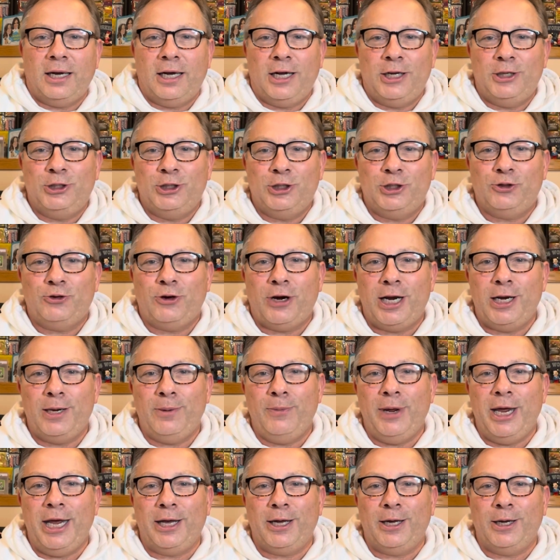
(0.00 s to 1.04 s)
Just try to
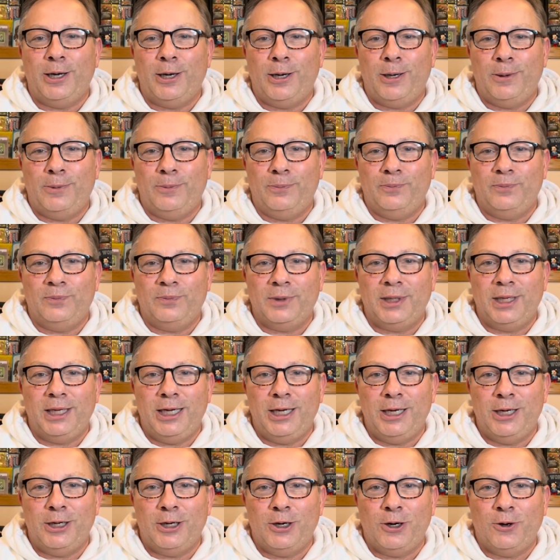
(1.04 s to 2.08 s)
make them,
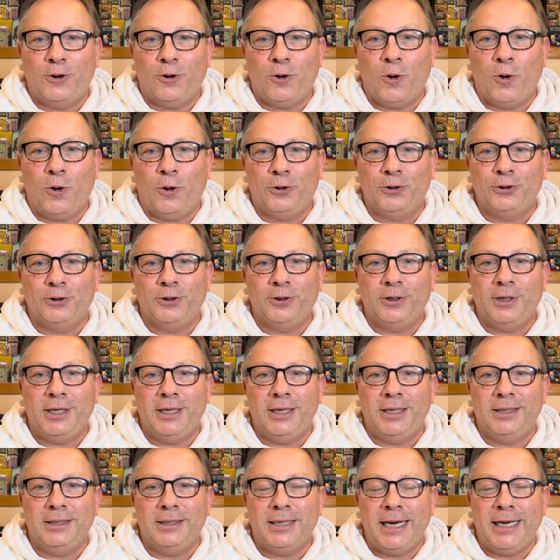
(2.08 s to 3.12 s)
older
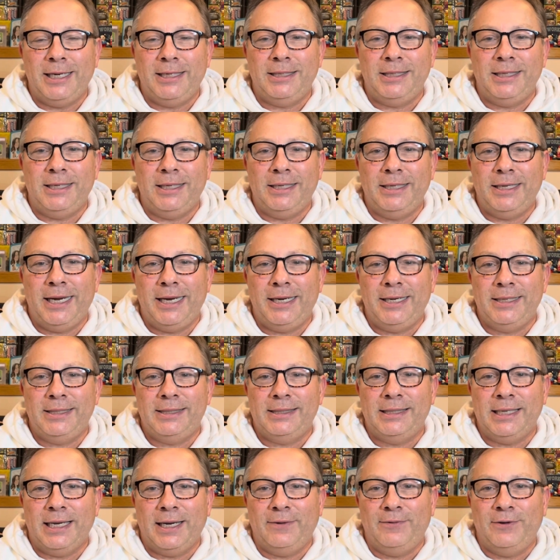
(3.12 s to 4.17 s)
than
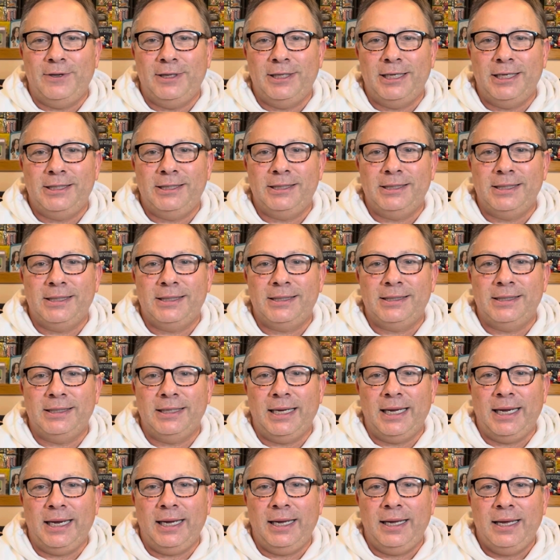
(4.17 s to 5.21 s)
1987, let's just
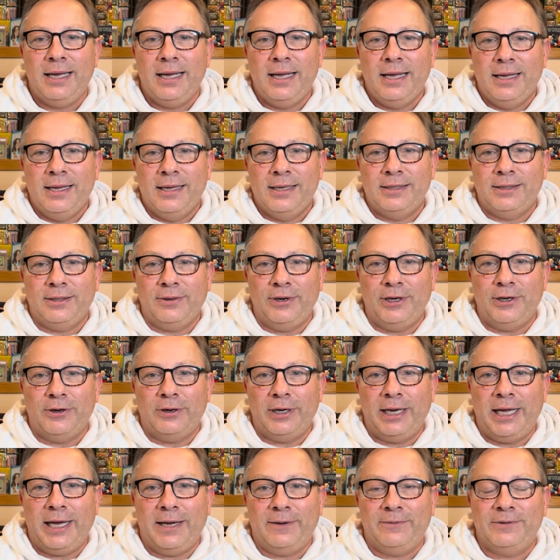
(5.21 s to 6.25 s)
say, so we don't
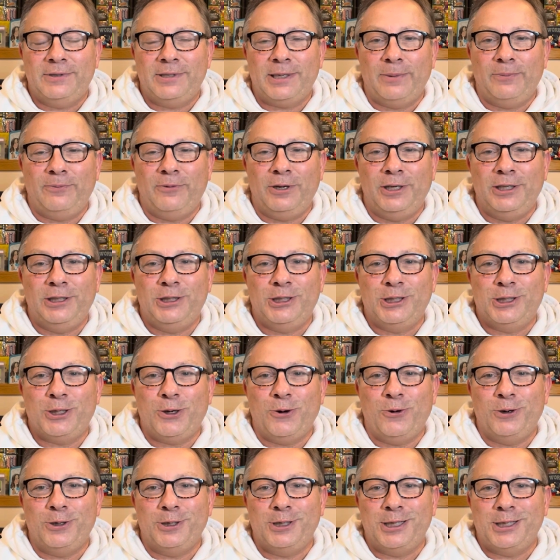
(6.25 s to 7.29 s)
have someone just
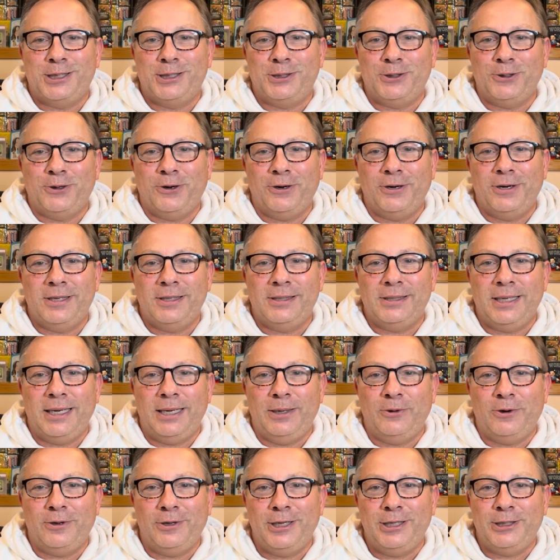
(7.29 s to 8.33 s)
going to the store and saying,
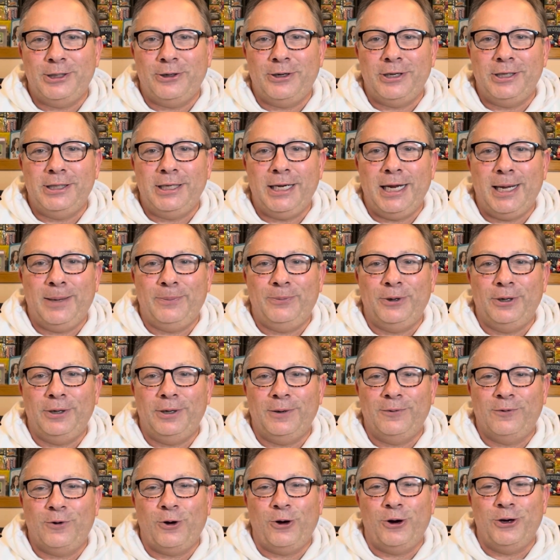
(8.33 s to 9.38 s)
well, these are untampered.
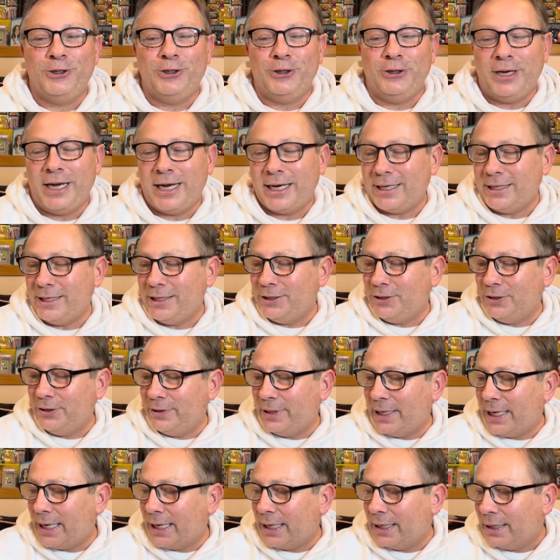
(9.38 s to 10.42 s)
Of course, you're not going to do
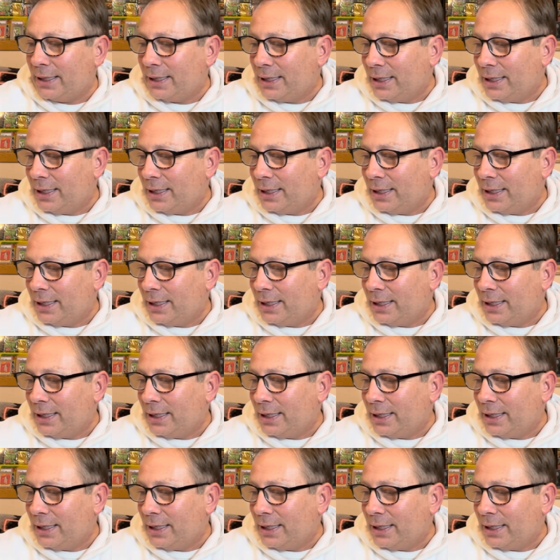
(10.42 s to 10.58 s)
that.